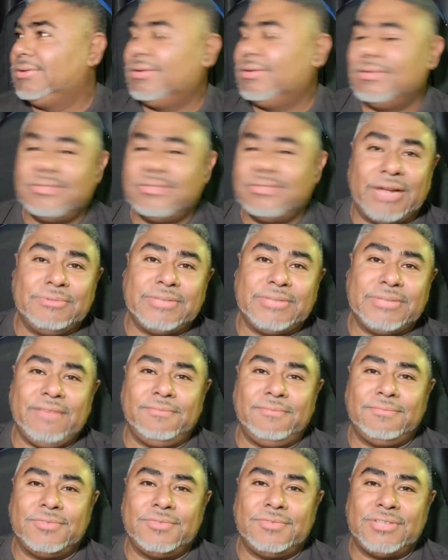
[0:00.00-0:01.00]
times they
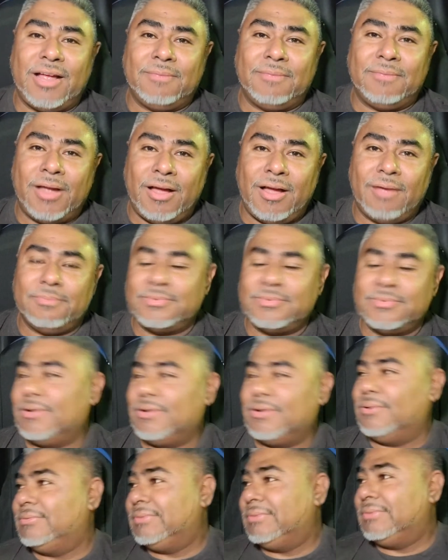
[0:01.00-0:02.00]
job hop. So,